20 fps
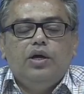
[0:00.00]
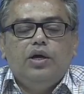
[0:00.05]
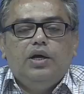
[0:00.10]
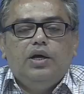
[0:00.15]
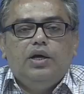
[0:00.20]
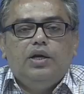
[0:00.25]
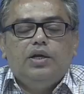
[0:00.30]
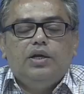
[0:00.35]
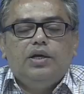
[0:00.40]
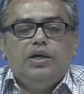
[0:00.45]

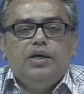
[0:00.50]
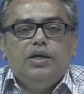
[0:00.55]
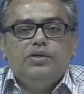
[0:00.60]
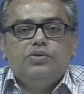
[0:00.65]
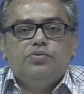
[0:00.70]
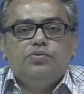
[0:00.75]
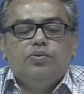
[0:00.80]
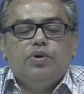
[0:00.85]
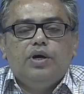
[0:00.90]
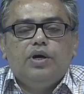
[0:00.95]
in case
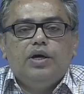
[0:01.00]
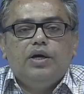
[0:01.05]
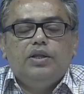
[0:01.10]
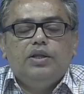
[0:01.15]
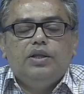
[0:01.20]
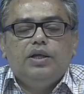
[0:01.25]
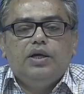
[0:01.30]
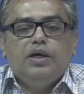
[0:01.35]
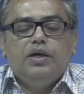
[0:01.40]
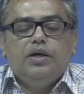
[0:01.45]
where
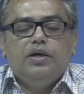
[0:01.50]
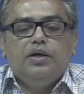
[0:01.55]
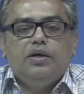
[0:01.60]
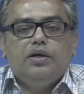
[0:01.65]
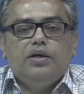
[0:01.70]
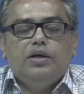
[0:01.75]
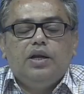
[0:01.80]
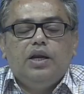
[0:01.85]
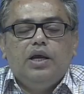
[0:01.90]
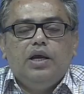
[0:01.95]
the
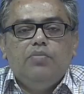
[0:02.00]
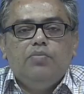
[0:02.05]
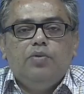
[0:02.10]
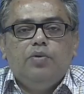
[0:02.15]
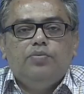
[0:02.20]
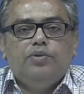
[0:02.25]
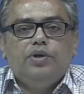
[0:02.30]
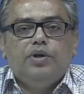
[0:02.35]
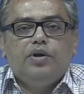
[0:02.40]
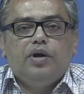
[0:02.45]
name
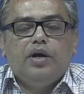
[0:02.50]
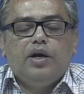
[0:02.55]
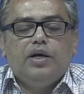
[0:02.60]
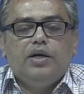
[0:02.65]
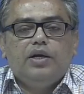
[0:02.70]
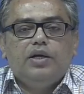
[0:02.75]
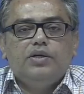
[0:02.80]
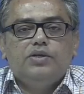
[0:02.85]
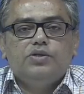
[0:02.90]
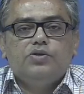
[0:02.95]
of the
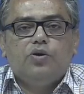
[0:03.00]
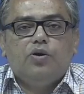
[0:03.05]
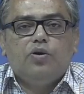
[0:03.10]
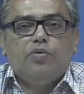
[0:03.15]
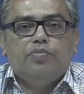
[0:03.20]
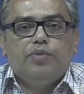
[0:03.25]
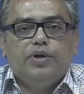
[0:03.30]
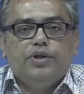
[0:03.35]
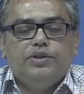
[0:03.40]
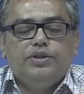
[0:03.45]
director is not
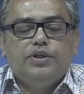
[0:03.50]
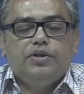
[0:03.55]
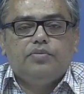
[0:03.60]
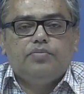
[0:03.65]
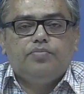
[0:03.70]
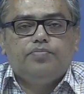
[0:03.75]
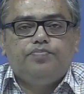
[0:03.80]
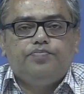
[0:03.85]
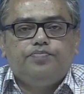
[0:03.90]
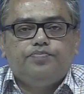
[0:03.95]
mentioned
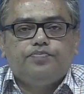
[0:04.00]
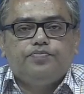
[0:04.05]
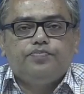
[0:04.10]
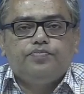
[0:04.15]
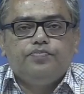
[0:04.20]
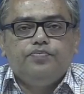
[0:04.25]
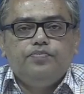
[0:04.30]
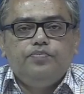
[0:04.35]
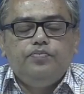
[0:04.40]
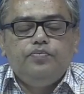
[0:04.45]

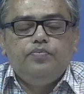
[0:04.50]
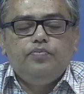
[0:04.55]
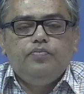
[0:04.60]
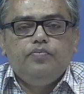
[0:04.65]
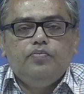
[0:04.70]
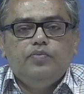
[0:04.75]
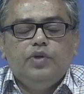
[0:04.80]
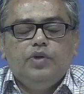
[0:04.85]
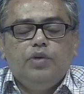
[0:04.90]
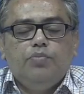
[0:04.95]

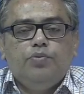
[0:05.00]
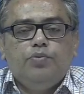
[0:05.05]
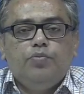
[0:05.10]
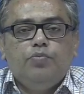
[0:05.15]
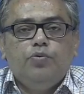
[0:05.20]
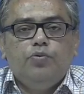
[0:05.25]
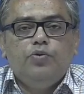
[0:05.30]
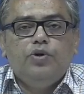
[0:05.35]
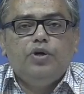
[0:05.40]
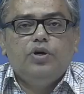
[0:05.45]
the
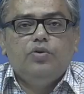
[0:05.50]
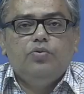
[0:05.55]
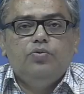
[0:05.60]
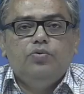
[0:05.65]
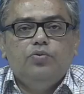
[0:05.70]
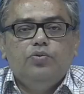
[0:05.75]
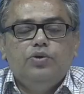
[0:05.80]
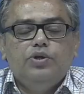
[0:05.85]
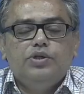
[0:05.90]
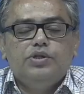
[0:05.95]
promoter
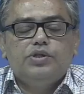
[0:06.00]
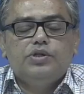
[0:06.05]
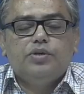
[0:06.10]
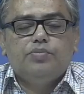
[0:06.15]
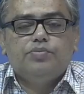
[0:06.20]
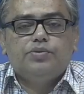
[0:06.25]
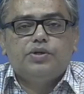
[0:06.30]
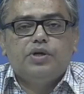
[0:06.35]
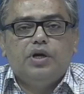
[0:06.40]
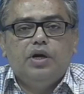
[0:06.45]
who is
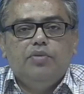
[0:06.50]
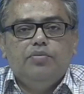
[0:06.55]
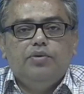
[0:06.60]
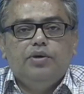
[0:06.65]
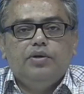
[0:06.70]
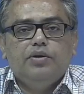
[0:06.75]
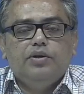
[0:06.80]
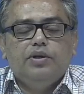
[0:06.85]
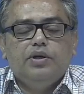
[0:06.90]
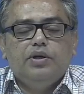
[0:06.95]

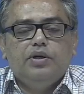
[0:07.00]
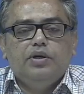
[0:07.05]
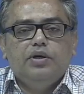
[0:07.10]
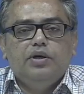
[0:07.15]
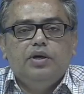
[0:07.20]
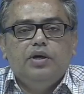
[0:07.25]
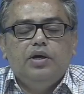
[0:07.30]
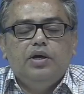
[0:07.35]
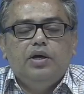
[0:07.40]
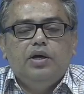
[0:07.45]
subscribing the
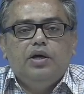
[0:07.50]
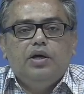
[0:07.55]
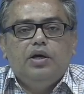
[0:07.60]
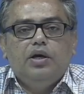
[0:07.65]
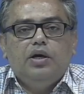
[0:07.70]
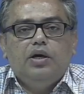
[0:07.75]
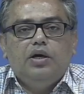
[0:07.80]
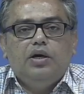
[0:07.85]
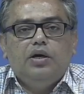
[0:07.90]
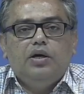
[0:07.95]

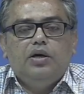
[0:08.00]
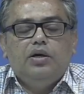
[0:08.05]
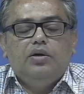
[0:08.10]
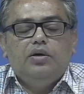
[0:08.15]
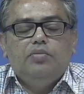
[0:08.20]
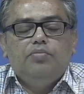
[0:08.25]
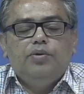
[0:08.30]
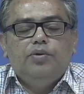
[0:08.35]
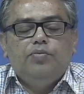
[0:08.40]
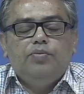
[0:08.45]
uh,
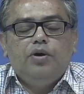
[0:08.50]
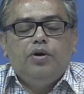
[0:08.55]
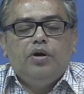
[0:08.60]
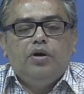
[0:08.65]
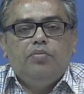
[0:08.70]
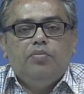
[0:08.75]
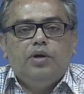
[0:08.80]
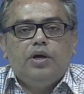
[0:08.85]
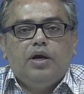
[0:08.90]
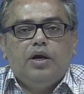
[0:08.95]

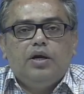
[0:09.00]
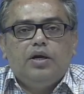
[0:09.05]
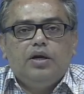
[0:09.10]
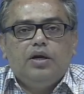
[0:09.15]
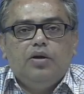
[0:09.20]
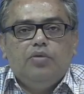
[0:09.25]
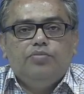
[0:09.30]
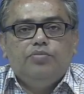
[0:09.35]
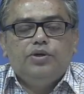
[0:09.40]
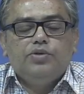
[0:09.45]
memorandum and
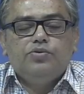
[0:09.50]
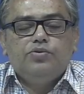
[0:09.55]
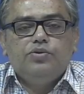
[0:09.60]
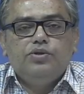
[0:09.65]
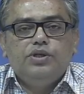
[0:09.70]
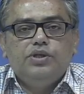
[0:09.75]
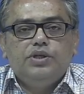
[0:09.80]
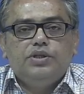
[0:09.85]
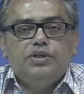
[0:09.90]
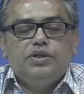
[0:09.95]
article of the
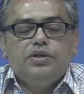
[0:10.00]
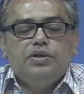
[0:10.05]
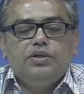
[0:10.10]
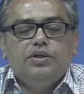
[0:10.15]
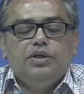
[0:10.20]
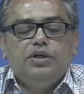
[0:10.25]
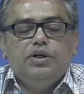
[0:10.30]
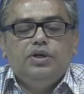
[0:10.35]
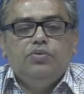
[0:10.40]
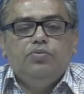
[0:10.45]
association
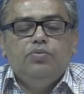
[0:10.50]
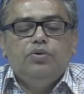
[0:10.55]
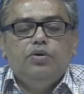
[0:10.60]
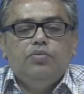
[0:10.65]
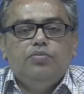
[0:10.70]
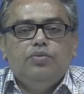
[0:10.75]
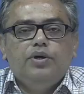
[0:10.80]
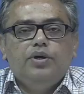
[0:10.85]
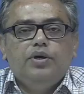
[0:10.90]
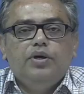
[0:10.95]
he will
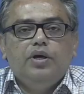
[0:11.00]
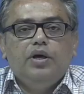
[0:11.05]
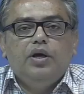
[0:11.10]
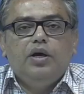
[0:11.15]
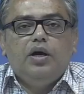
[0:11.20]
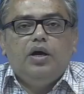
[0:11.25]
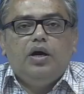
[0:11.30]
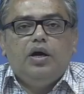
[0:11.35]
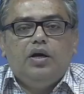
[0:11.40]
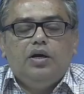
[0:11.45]
be
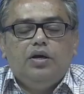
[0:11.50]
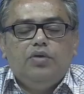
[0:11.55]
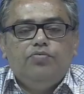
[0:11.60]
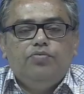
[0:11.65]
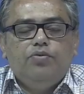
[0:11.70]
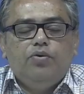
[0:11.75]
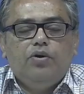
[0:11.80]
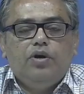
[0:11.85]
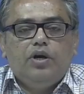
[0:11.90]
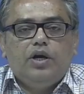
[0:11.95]
a
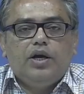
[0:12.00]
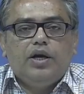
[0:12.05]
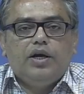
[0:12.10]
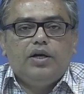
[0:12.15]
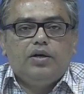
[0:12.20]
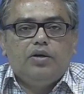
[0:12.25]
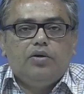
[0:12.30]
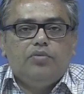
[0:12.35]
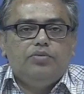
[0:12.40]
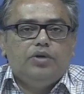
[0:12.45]
default
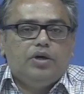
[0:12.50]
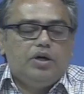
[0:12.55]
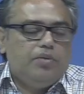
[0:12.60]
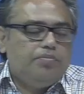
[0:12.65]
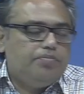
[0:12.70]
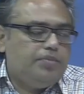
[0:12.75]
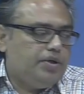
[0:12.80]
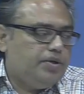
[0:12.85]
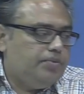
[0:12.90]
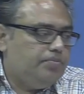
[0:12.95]
director of the
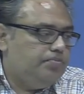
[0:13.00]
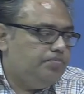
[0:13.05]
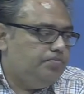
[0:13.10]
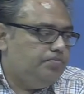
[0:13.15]
company